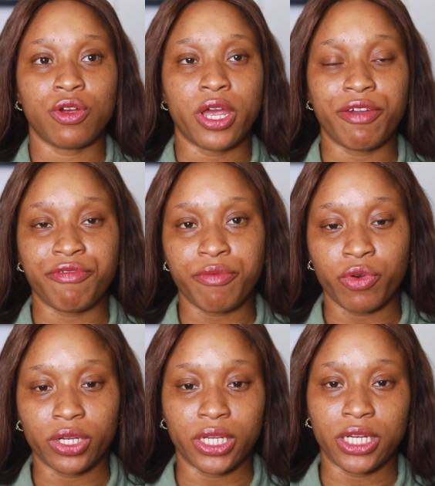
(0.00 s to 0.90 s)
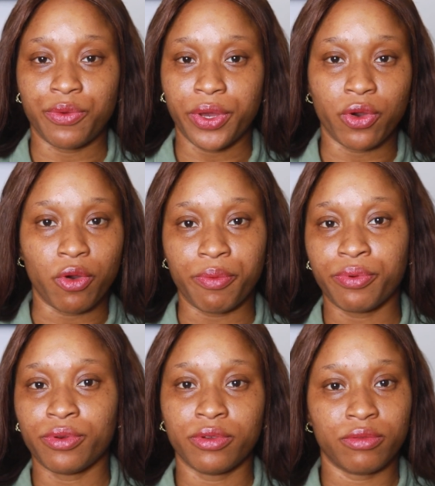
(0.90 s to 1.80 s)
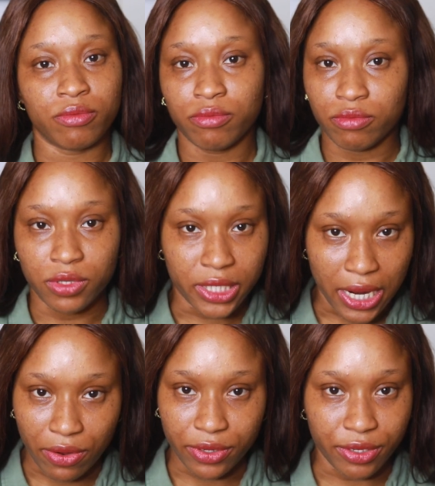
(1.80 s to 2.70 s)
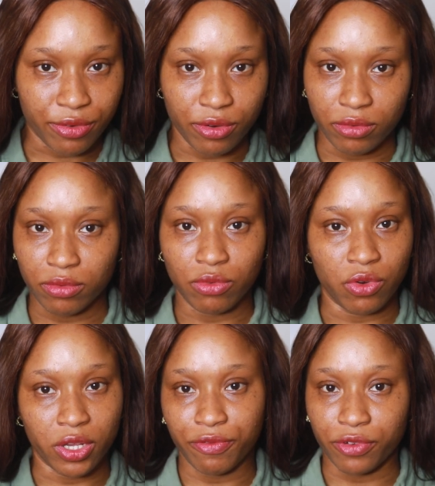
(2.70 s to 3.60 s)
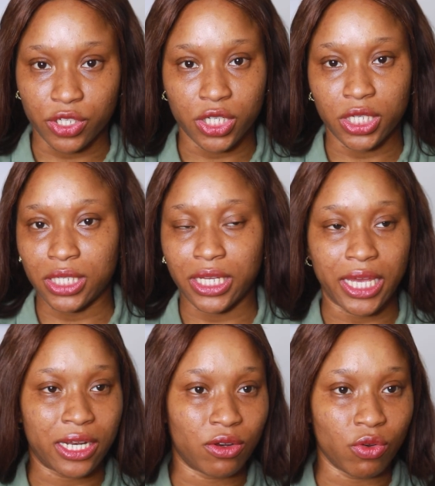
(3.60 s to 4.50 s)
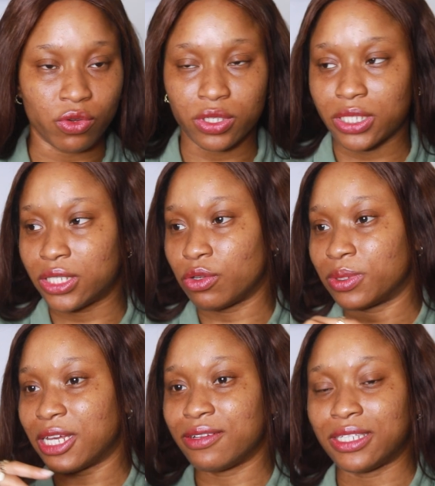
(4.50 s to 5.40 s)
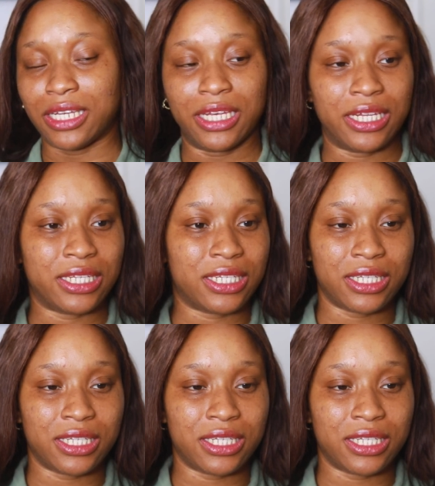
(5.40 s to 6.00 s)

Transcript: Every morning they wake up, they're on the run looking for cheese. They get lost. Sometimes they hit